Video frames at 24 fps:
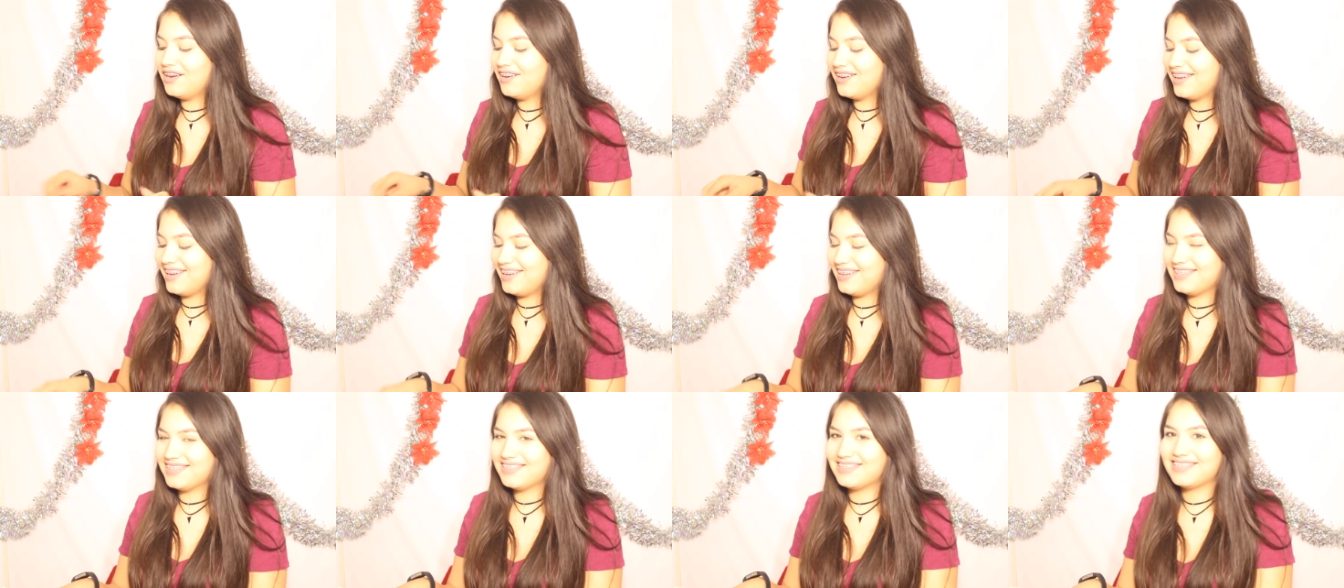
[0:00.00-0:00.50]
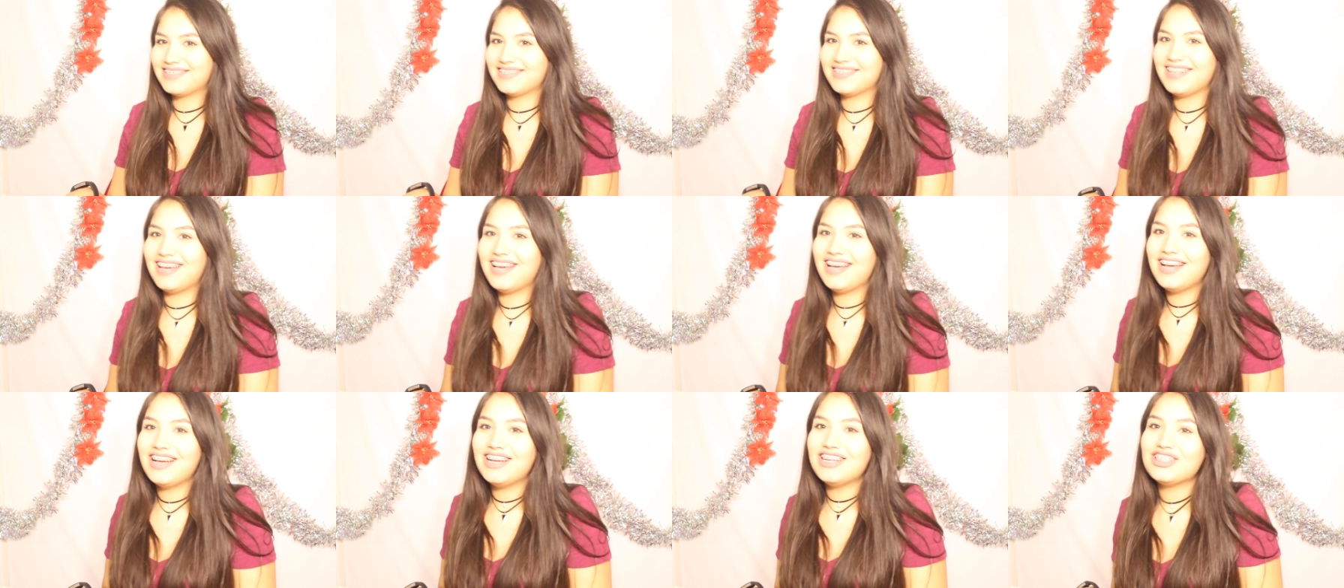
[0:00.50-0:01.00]
Okay,
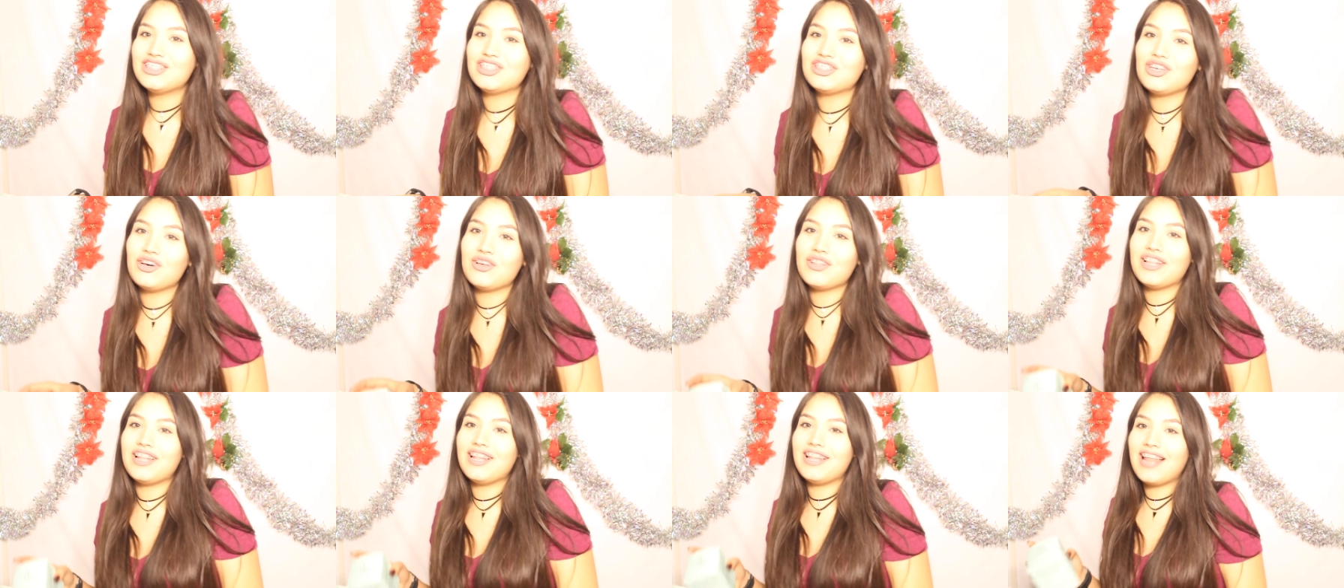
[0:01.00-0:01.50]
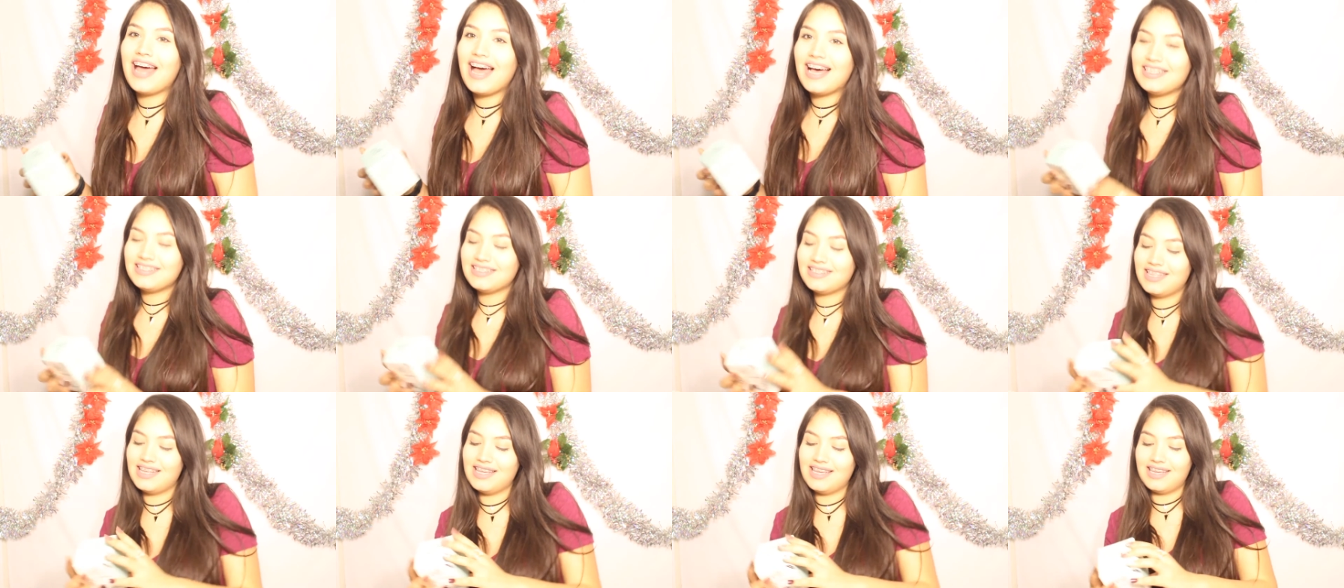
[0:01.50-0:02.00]
so the
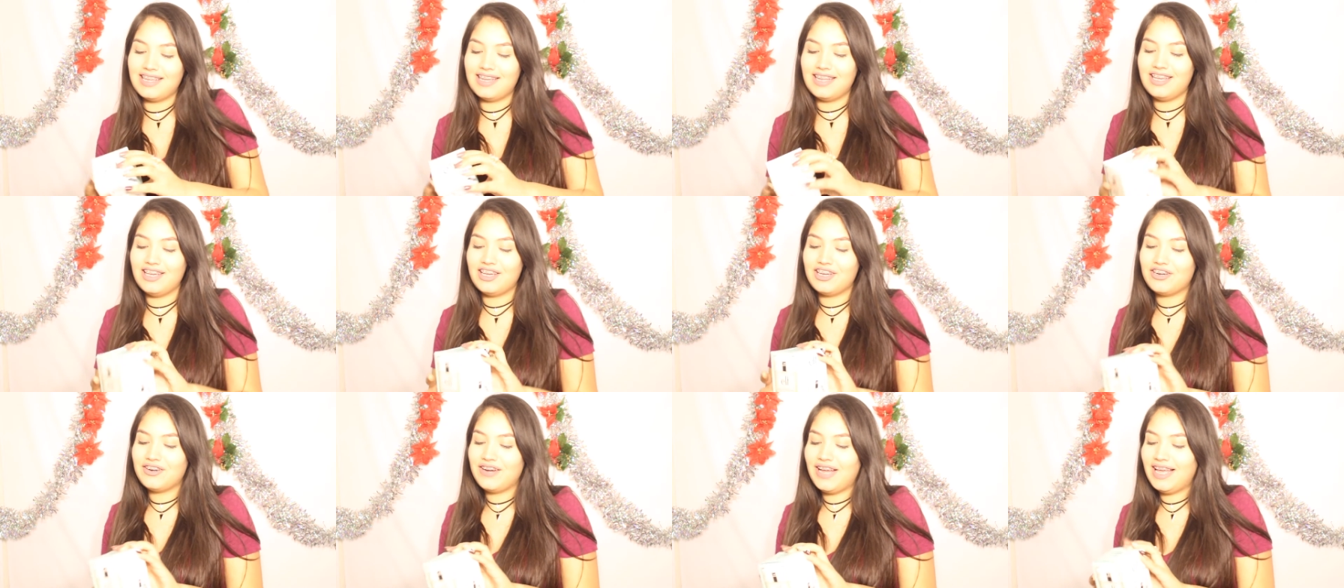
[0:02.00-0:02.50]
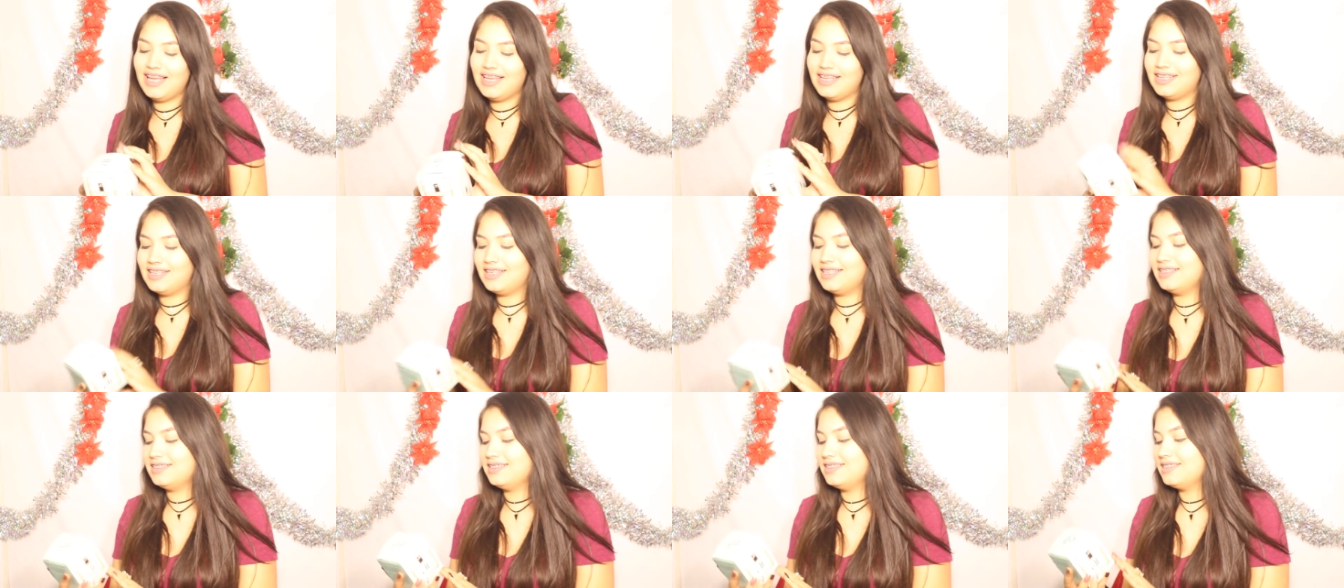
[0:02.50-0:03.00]
last thing in here
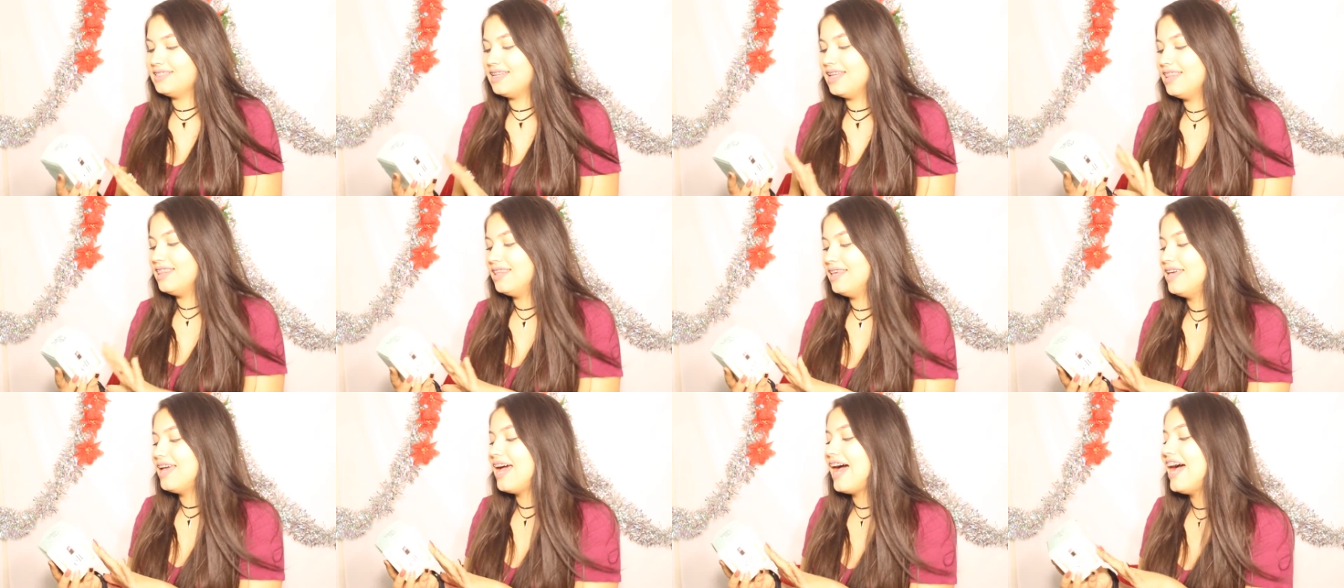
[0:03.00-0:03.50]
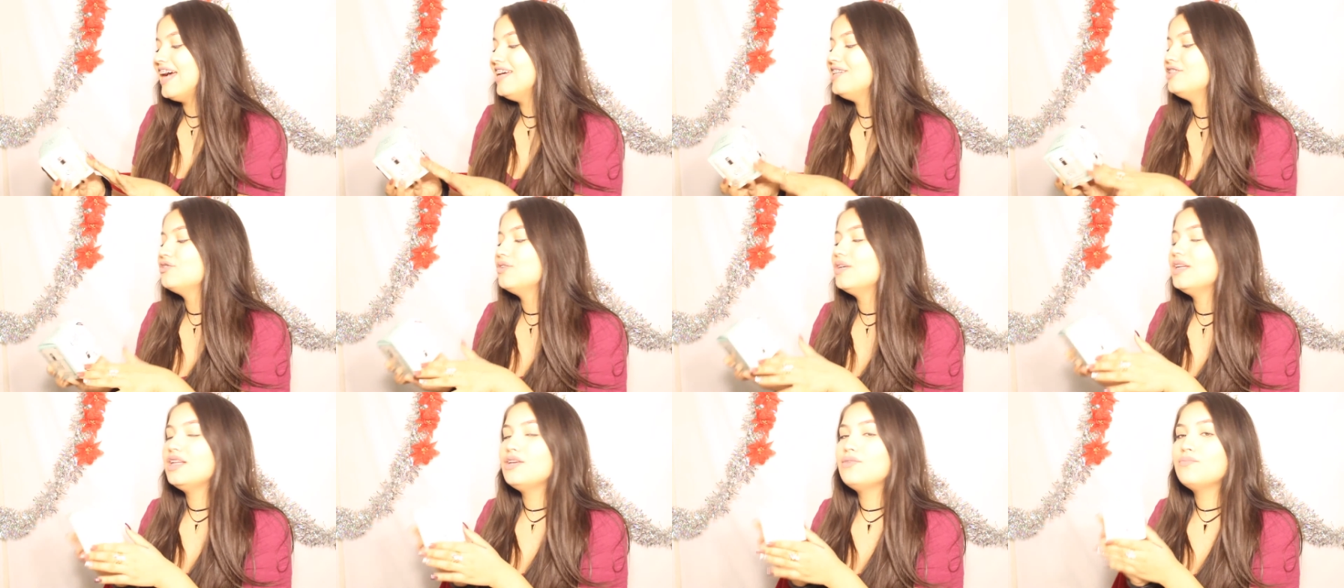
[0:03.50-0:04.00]
is the
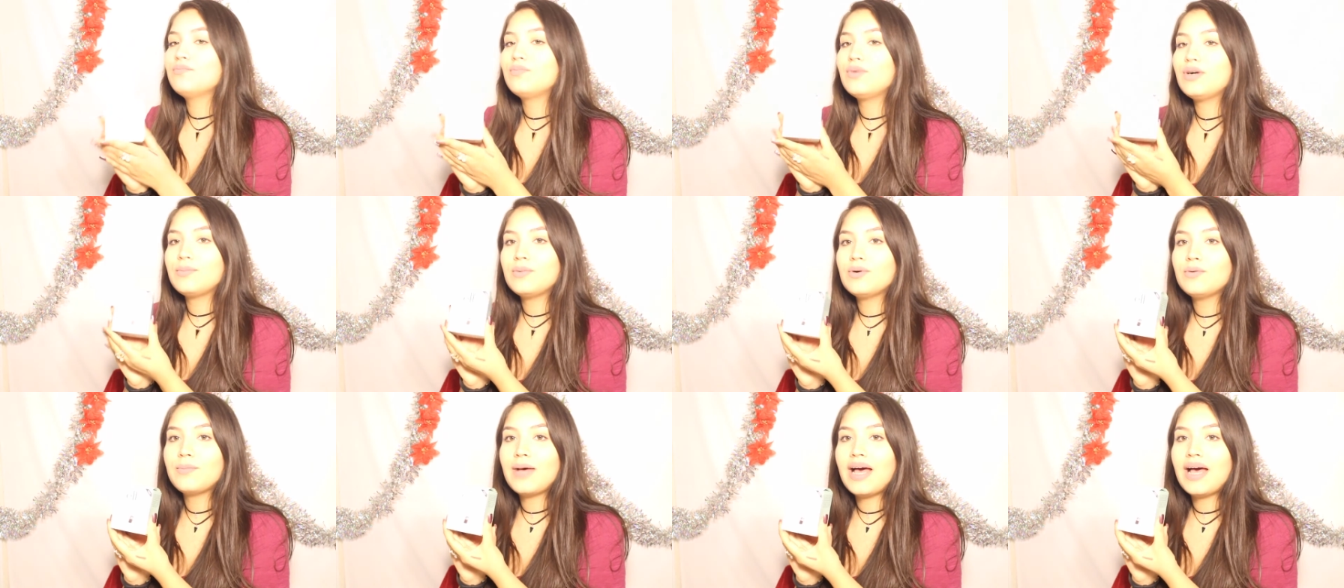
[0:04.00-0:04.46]
hydrating bubble